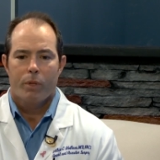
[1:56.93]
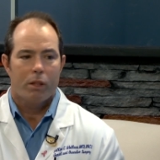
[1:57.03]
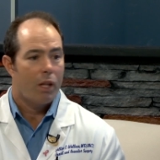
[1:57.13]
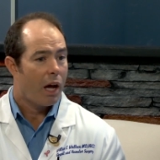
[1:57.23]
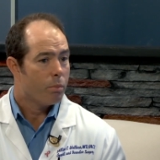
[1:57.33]

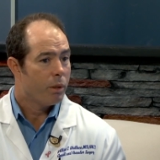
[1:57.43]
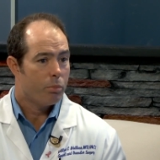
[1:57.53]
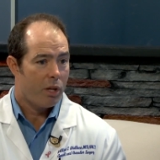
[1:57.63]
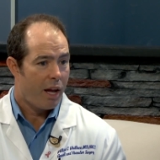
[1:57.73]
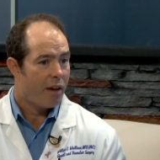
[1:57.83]
A lot of
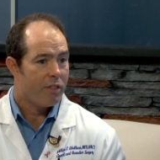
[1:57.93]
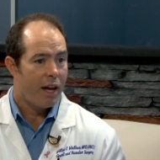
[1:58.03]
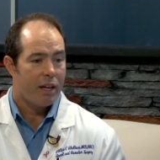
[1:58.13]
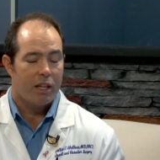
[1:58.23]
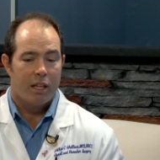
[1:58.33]
people have
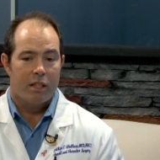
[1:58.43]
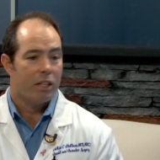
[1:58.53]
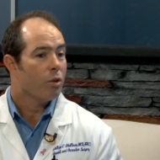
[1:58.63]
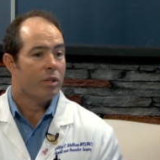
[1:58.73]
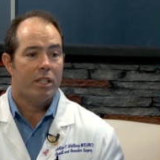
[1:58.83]
that, and they
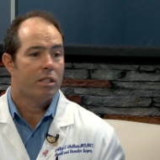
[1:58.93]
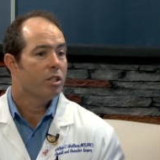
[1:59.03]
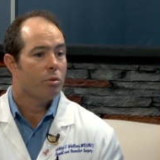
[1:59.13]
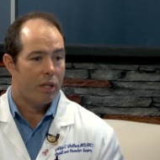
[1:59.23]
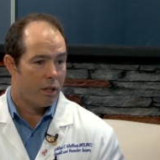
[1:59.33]
don't need to
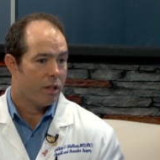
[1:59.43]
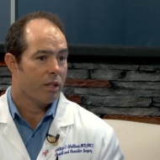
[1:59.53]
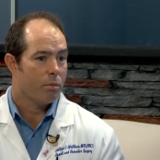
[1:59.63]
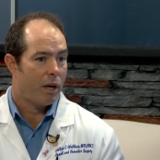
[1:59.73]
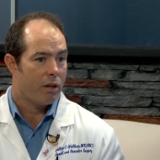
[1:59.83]
do
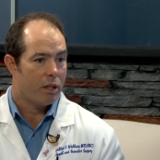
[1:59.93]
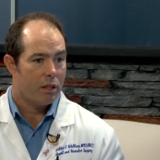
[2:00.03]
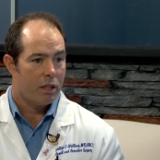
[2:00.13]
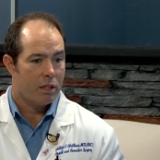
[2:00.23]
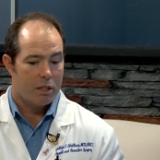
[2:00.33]
anything about it. It mm-hmm.